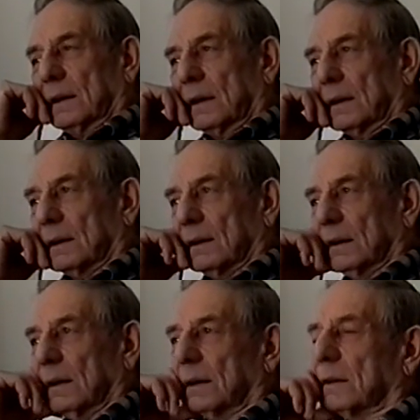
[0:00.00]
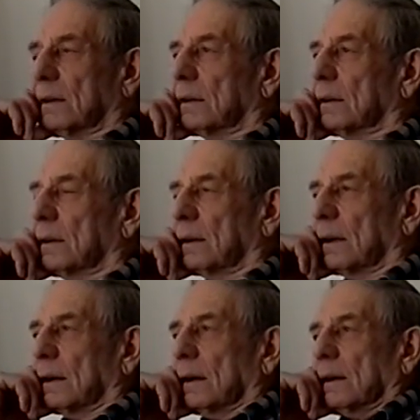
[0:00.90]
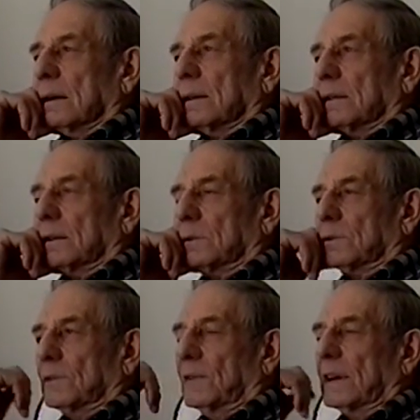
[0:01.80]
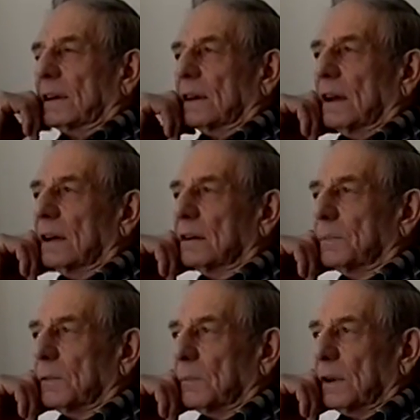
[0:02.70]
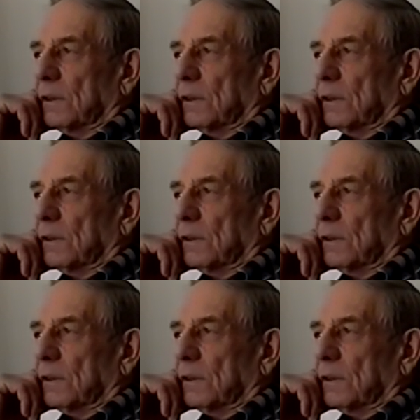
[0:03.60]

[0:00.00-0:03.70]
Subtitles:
And Then there was a vacant lot up on Main